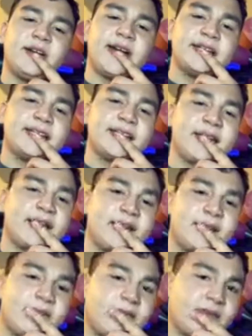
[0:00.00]

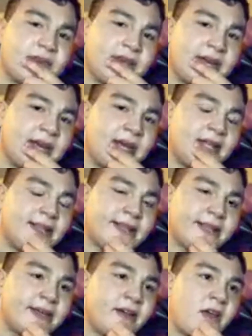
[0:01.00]
interesting,
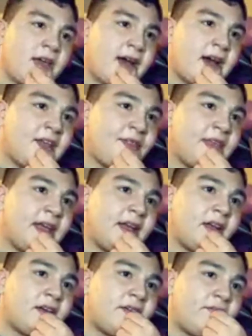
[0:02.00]
and I
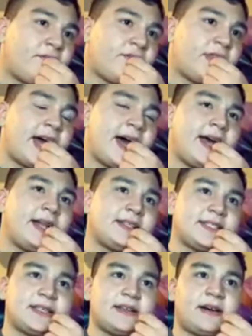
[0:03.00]
think
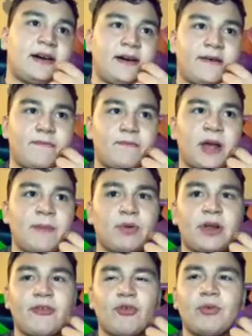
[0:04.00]
that
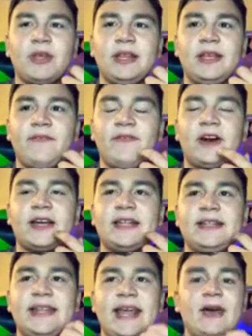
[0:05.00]
my brother really
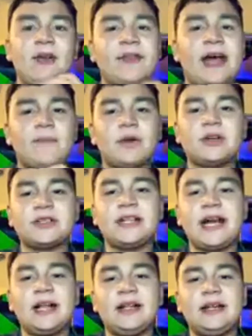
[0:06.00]
fucking nailed that
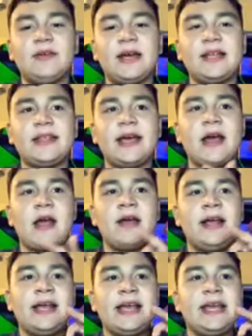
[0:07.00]
personality right
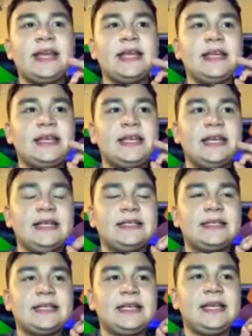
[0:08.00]
there. He's